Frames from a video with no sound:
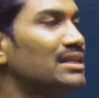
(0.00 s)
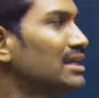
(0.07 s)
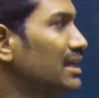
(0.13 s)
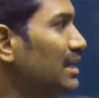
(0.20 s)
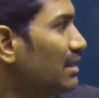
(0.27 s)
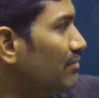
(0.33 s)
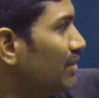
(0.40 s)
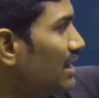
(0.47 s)

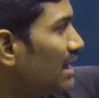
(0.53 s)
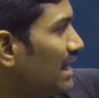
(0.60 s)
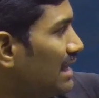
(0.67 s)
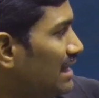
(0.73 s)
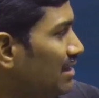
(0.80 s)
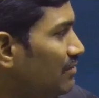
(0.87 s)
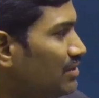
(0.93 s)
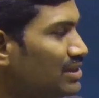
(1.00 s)
Here we are
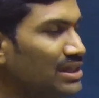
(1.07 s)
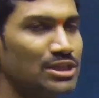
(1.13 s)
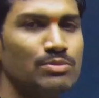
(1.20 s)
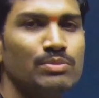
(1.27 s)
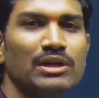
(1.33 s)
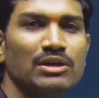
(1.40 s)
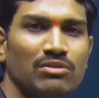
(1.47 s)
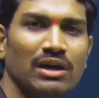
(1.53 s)
writing with
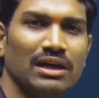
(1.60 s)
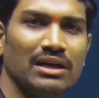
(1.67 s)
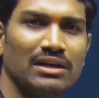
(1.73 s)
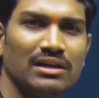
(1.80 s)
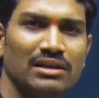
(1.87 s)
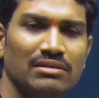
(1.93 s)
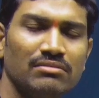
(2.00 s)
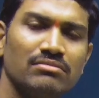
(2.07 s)
respect to
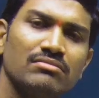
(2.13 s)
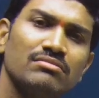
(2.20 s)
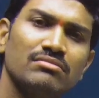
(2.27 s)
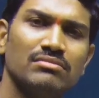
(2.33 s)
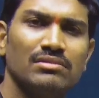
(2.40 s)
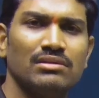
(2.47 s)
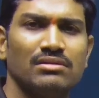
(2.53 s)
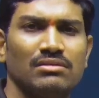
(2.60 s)
RNA.
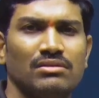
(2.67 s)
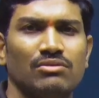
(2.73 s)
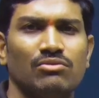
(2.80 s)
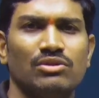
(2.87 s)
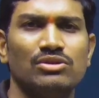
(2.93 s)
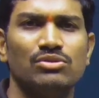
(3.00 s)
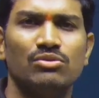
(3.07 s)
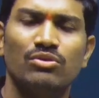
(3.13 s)

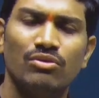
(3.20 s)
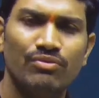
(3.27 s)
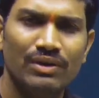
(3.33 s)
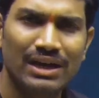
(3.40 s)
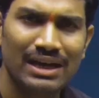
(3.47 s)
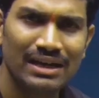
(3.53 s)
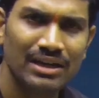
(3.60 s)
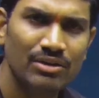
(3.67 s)
Once you know for
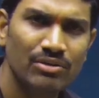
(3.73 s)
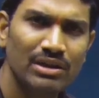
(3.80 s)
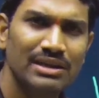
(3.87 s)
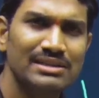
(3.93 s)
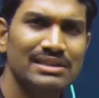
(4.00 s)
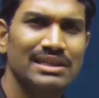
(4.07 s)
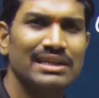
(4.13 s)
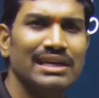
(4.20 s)
RNA, you can
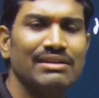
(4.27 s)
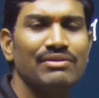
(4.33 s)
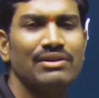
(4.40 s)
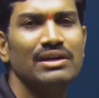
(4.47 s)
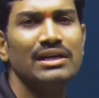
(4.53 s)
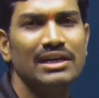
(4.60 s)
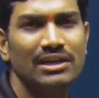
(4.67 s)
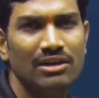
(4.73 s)
easily write for
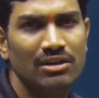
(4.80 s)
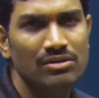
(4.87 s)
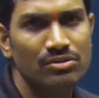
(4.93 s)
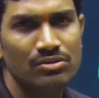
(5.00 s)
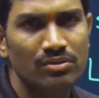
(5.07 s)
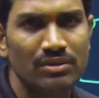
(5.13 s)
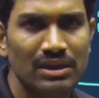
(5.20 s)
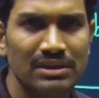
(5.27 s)
DNA also.
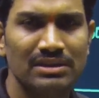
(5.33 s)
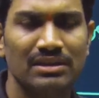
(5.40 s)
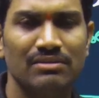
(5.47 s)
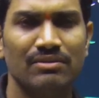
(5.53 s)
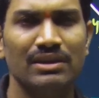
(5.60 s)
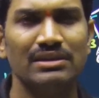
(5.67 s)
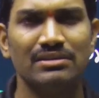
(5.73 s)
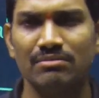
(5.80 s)
That's it.
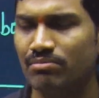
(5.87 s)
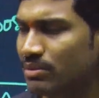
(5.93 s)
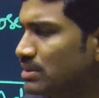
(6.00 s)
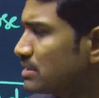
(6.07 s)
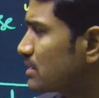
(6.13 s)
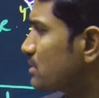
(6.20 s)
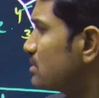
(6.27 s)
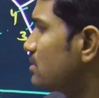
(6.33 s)
Very simple
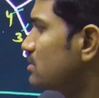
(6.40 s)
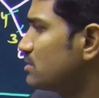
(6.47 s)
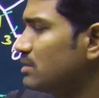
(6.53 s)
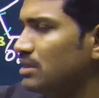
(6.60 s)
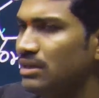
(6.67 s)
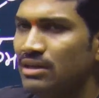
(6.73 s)
structures.